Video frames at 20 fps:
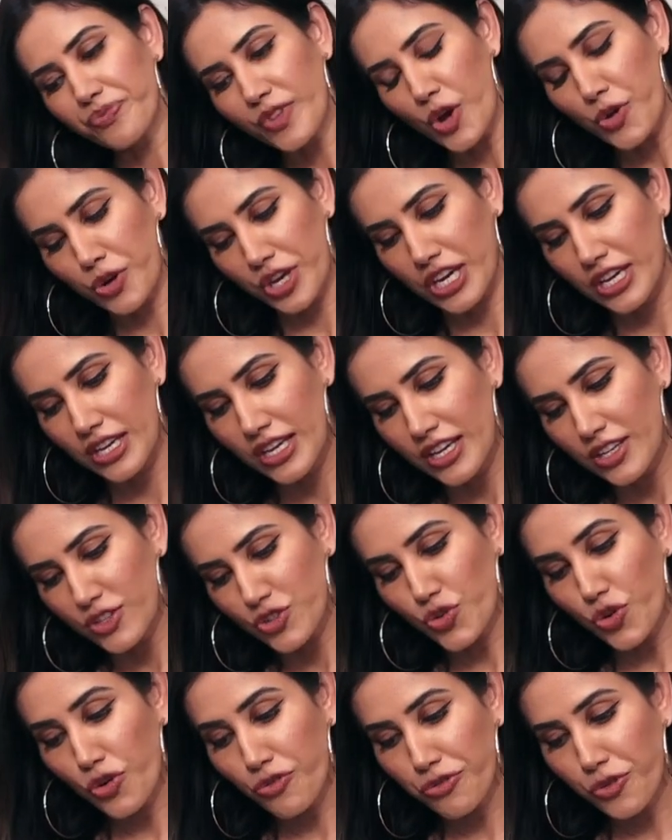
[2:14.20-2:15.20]
Okay,
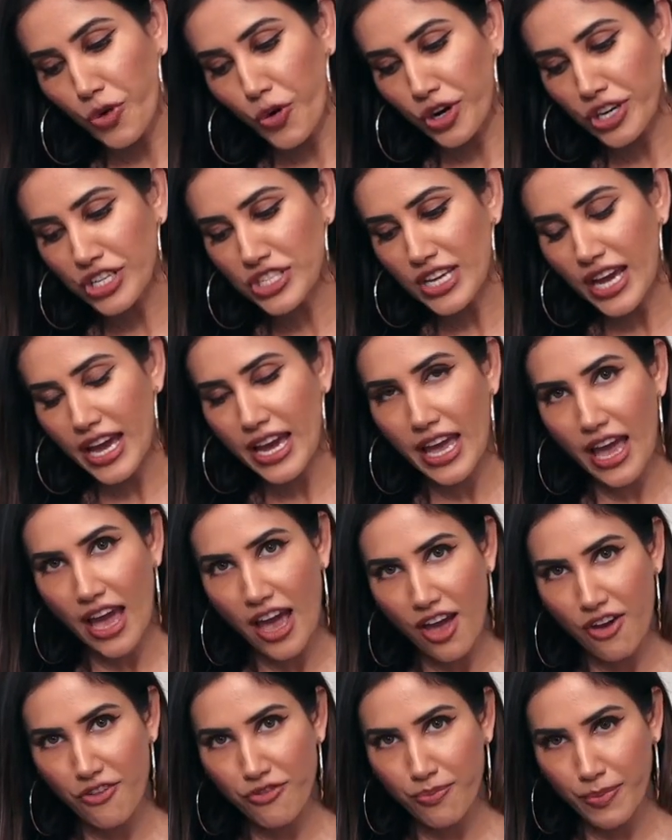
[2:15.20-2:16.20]
so of course I
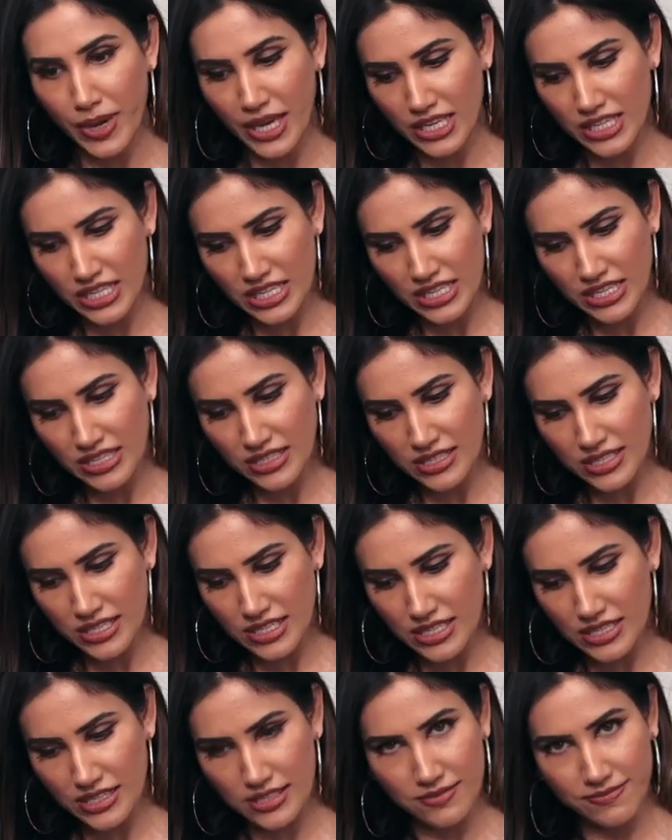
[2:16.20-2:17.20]
have my
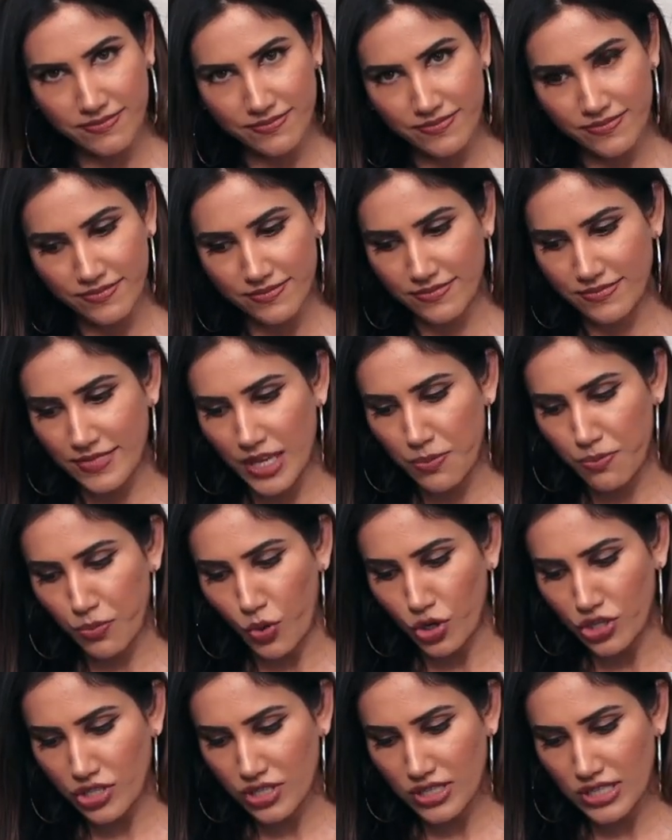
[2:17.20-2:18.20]
keys,
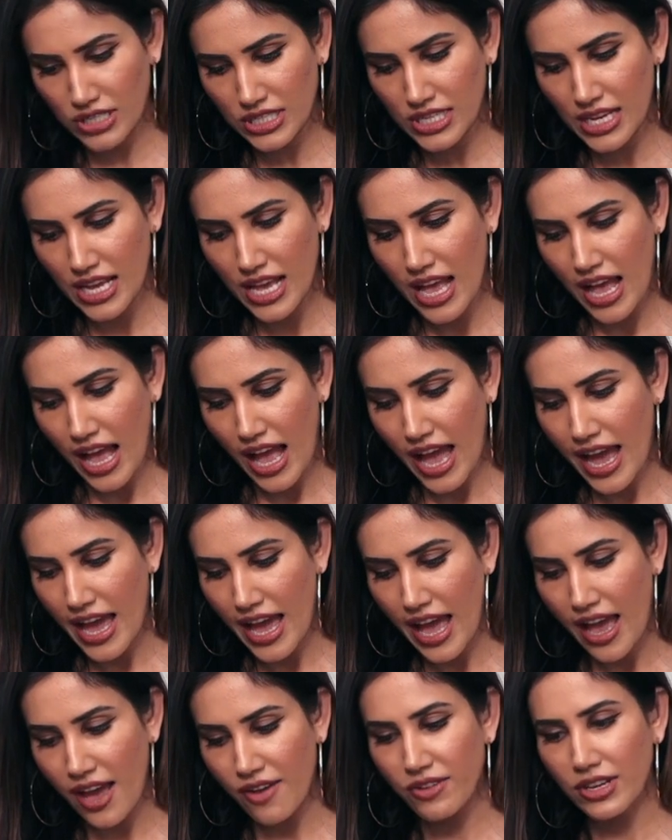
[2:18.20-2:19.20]
important. I
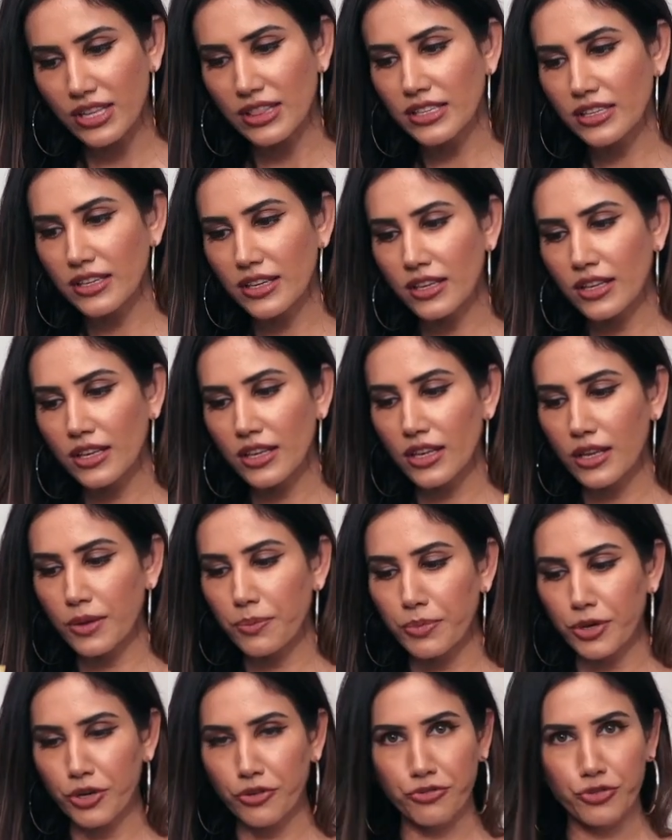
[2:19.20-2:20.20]
have a little
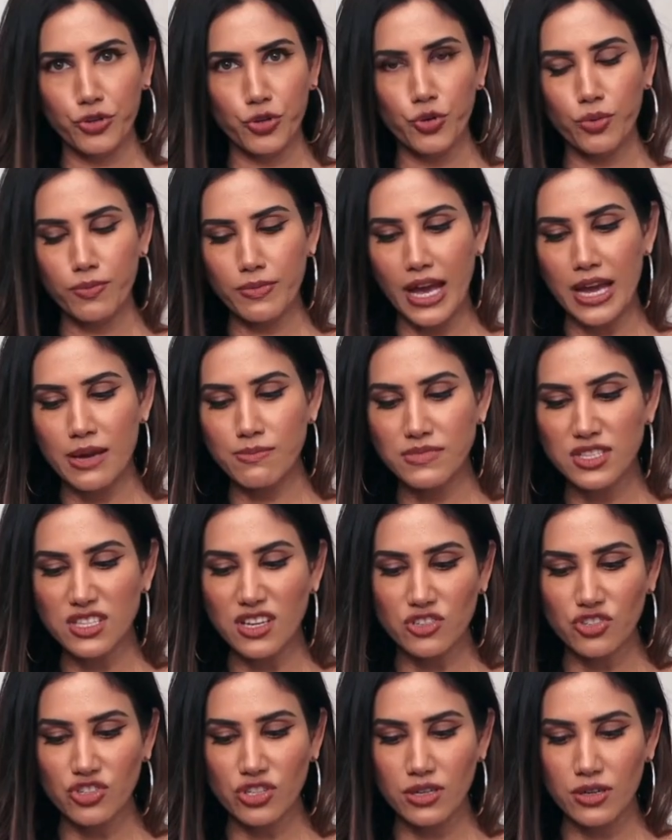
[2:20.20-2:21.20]
perfume. I'm
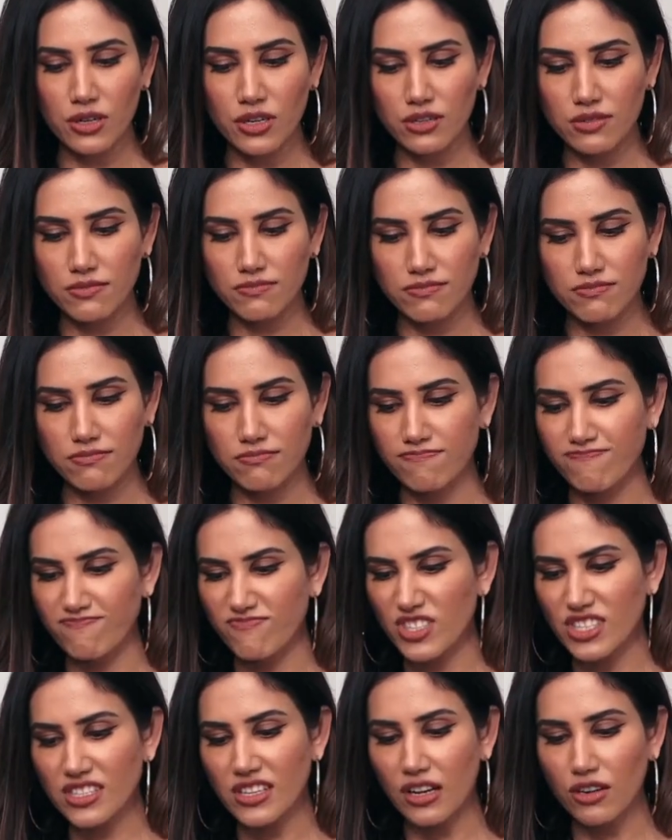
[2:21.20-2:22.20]
such a
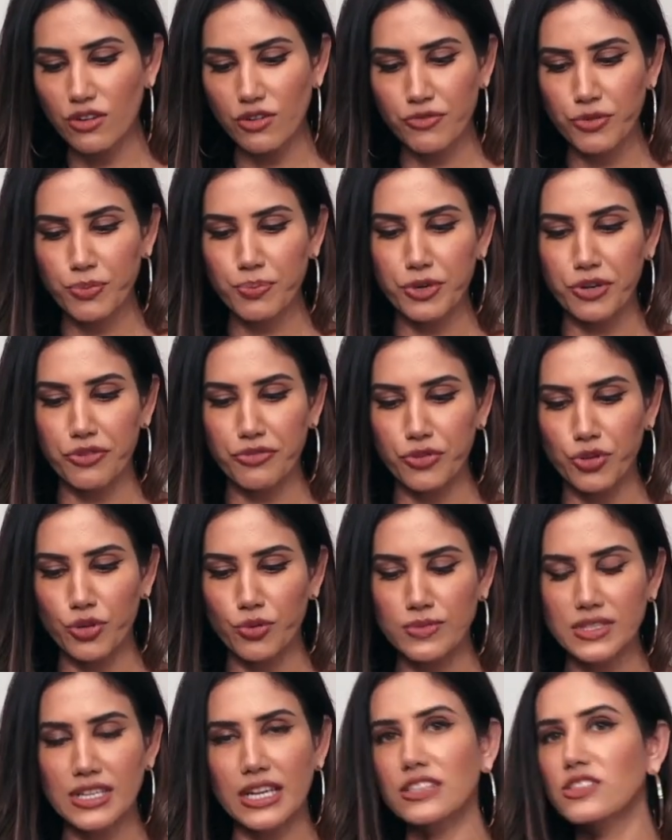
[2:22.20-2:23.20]
sucker for
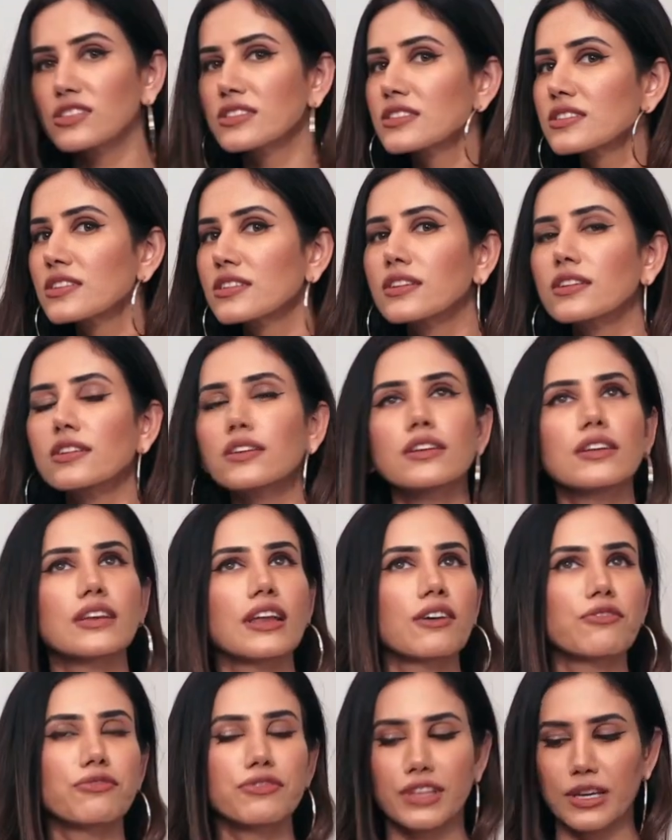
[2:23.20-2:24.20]
perfumes. I just
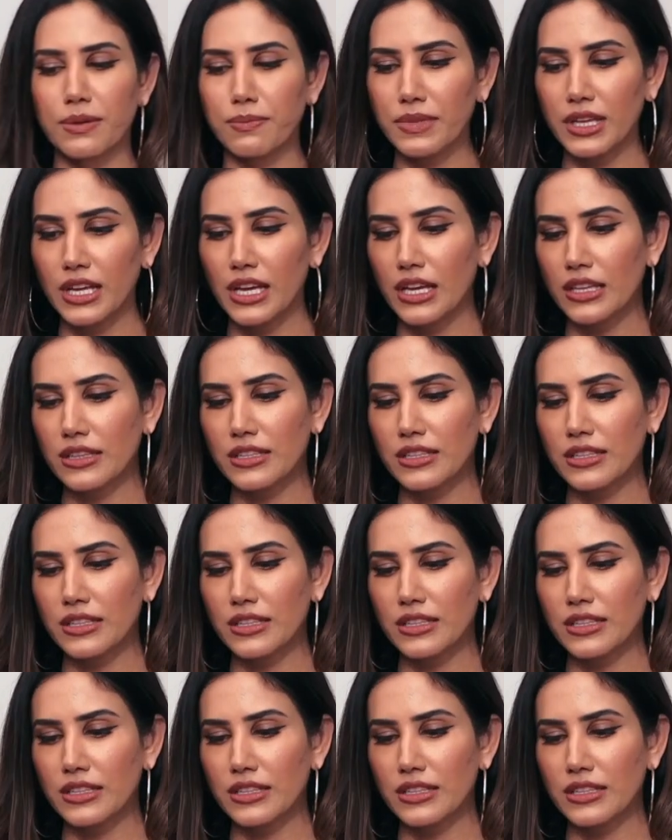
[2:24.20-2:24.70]
love them.